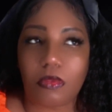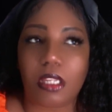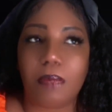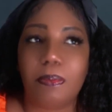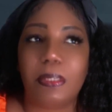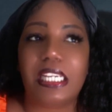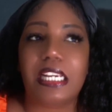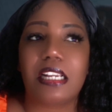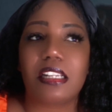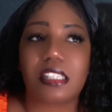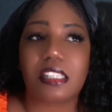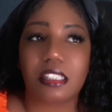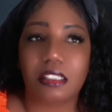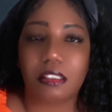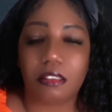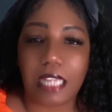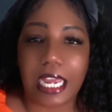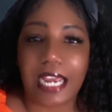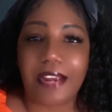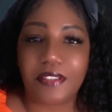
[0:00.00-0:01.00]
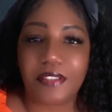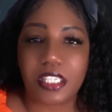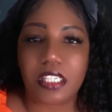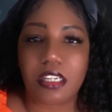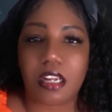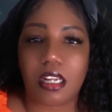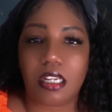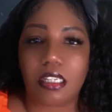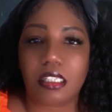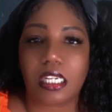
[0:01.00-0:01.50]
because the
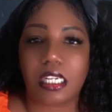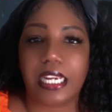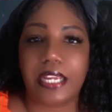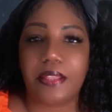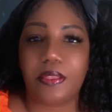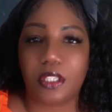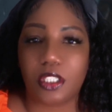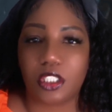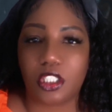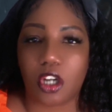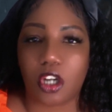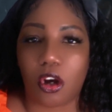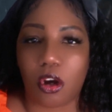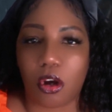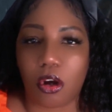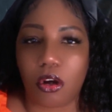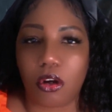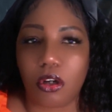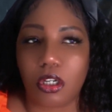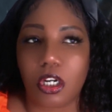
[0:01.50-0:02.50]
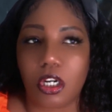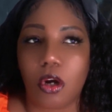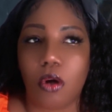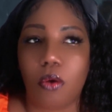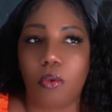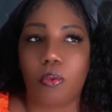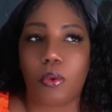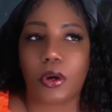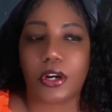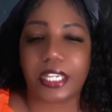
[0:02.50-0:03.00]
livestock and the dog
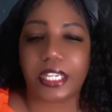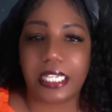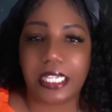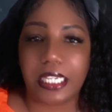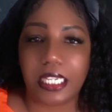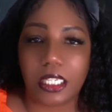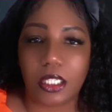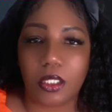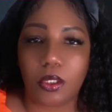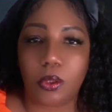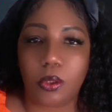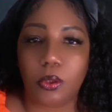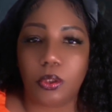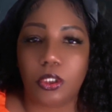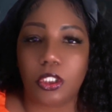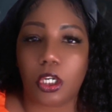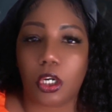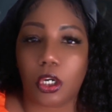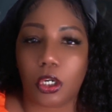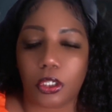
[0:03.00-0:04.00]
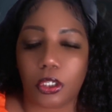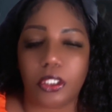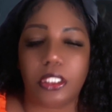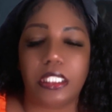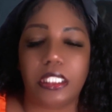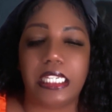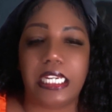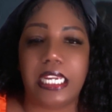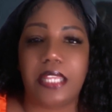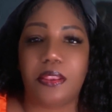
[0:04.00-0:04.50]
were killed
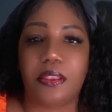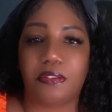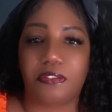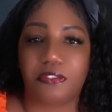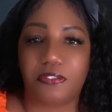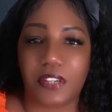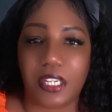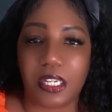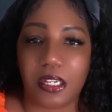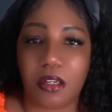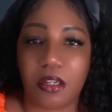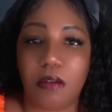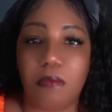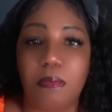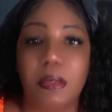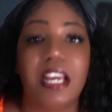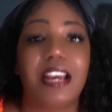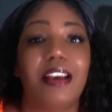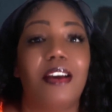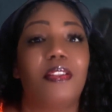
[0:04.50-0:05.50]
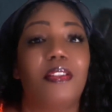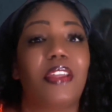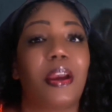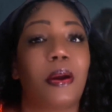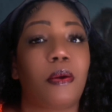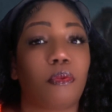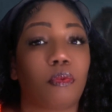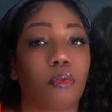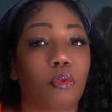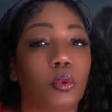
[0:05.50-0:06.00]
early in the film
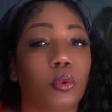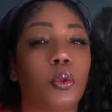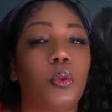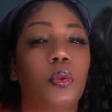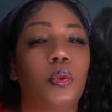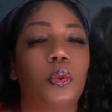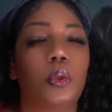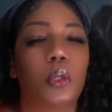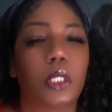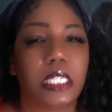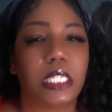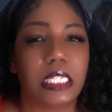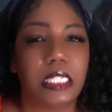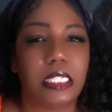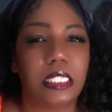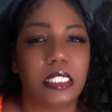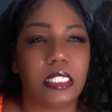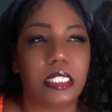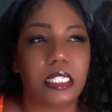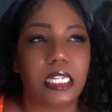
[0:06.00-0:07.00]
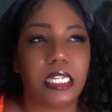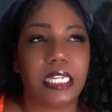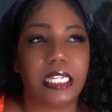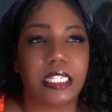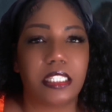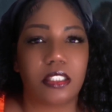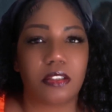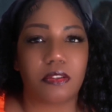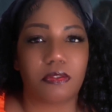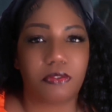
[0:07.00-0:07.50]
that ruined
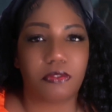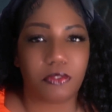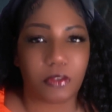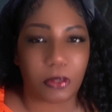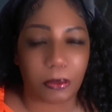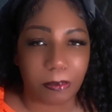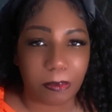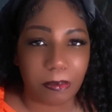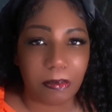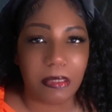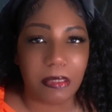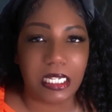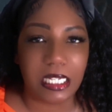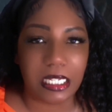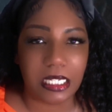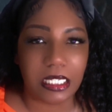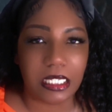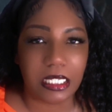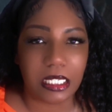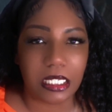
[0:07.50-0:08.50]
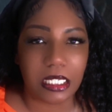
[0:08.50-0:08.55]
it for me